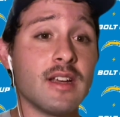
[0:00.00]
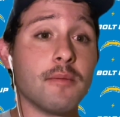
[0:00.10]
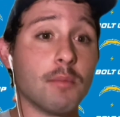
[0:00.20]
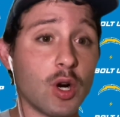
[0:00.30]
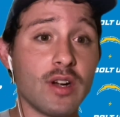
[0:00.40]

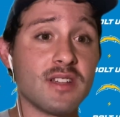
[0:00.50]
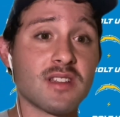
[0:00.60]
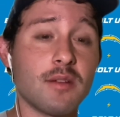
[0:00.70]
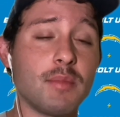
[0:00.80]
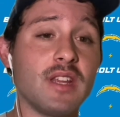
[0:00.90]
Murray's
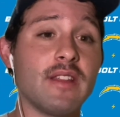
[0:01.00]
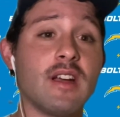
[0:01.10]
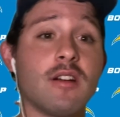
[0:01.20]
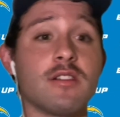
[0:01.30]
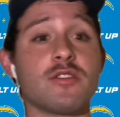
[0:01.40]
going to be
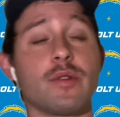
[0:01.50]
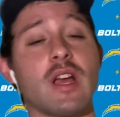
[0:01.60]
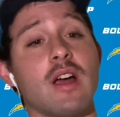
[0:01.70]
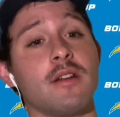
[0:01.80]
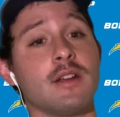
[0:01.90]
there, so we
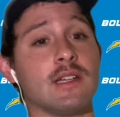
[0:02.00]
got